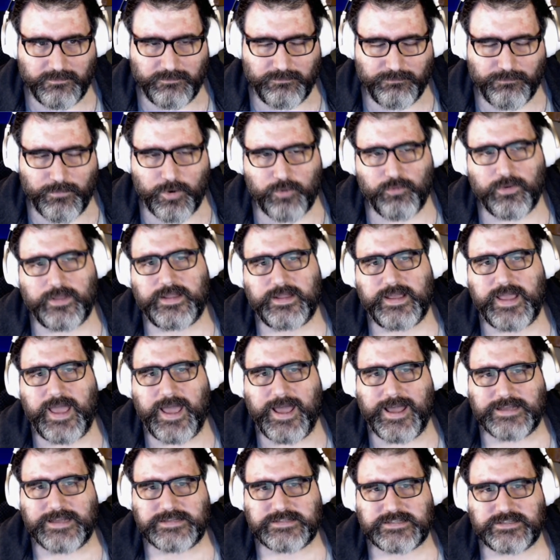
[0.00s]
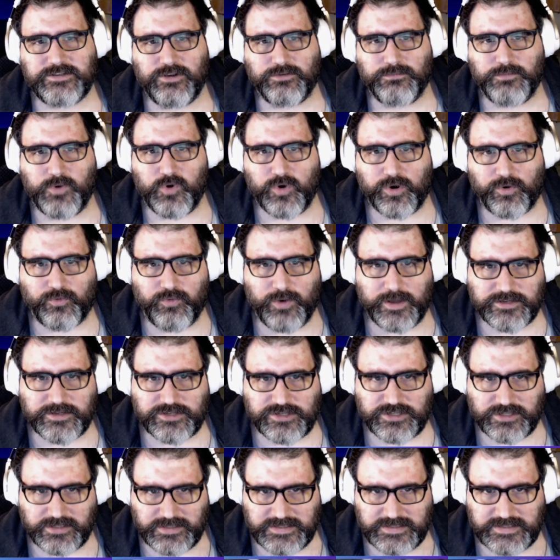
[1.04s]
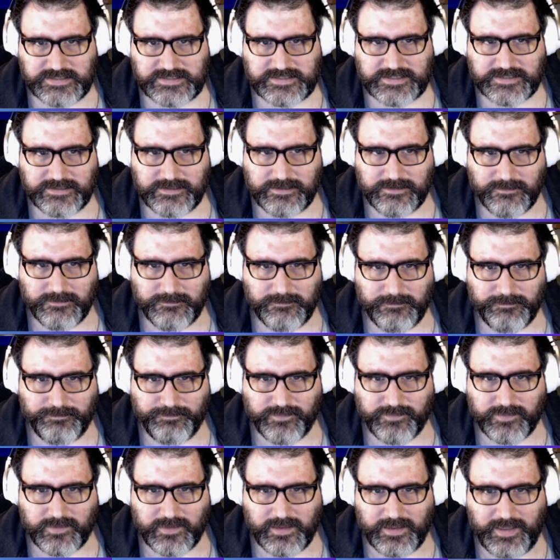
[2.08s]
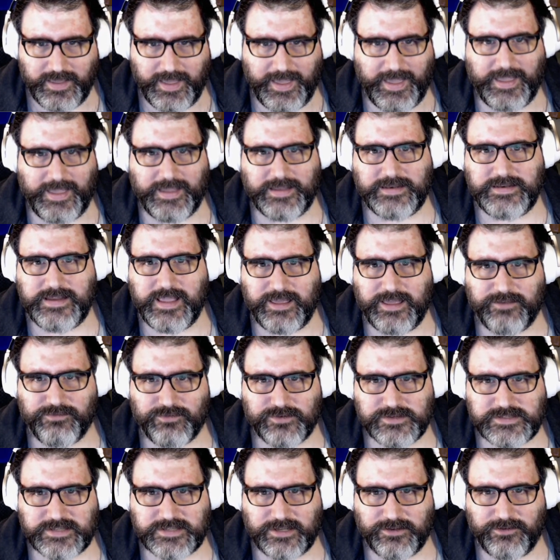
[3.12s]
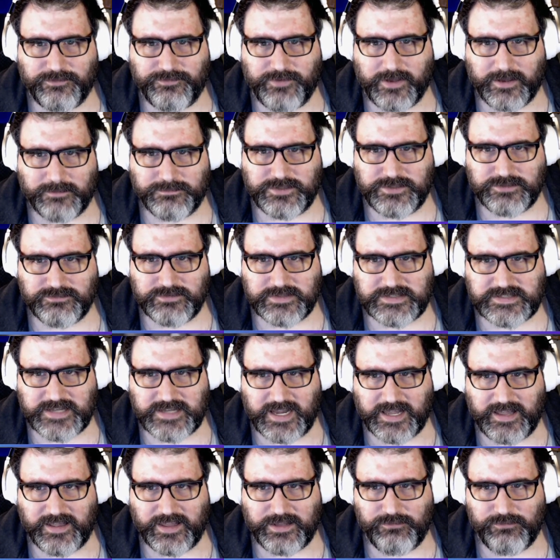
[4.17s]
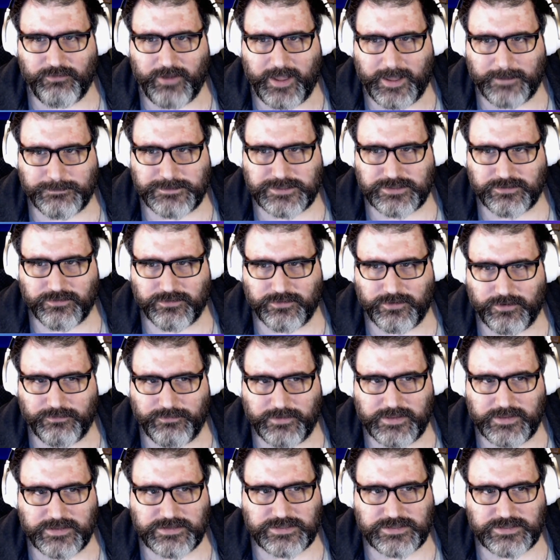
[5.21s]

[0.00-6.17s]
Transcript: Marilla asked no more questions. Anne gave herself up to a silent rapture over the